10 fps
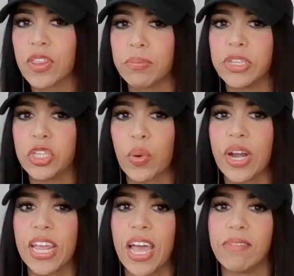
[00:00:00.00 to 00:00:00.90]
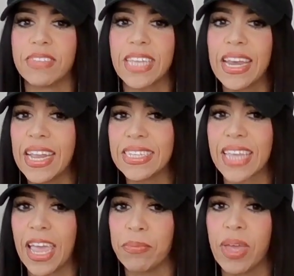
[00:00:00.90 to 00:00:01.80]
majority of Sunday's
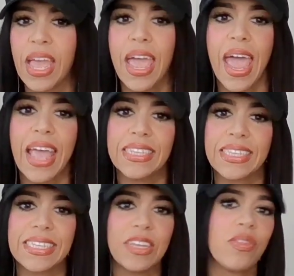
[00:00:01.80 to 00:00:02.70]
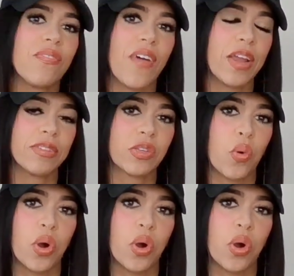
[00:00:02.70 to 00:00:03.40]
game, and still the final score